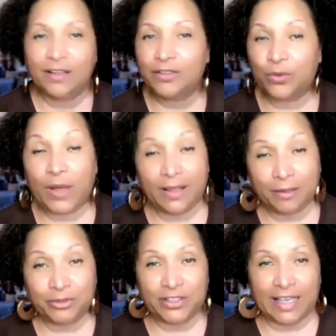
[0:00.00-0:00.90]
So
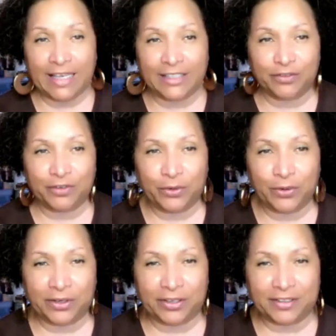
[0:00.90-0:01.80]
welcome to the Age of
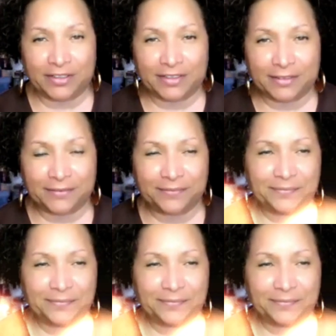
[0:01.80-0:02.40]
Aquarius.